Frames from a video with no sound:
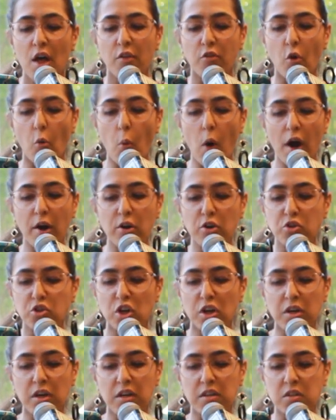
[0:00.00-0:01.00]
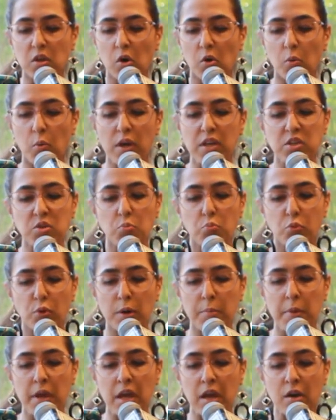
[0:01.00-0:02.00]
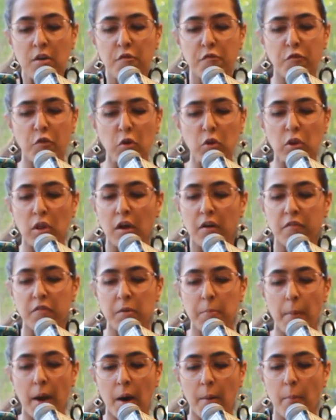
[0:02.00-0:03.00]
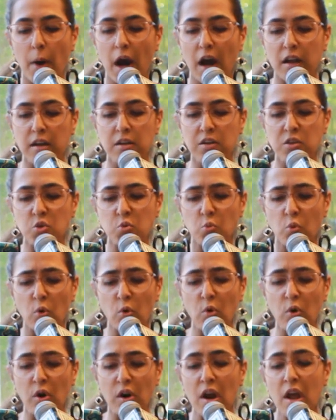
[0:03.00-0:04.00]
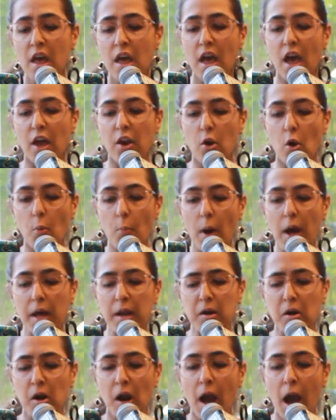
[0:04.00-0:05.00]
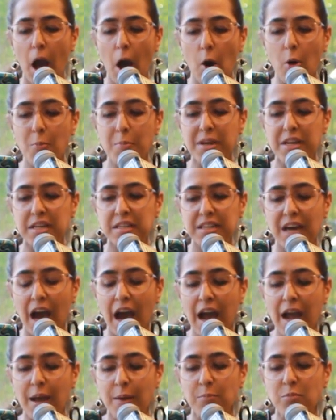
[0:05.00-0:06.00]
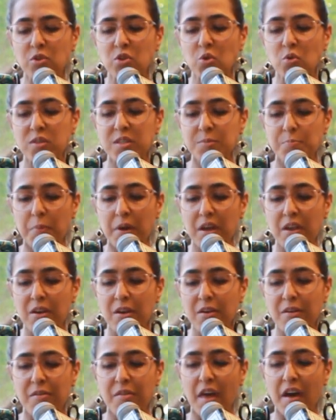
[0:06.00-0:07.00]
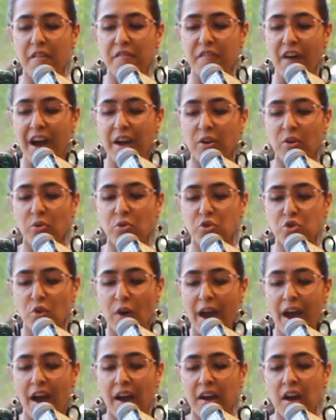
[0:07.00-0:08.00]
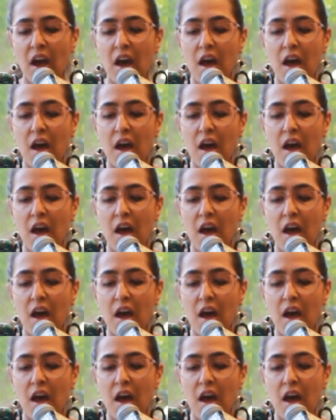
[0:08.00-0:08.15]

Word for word: The water jug is always brimming, full of Imam Ali's roar, and no matter how many times you spin that vinyl track,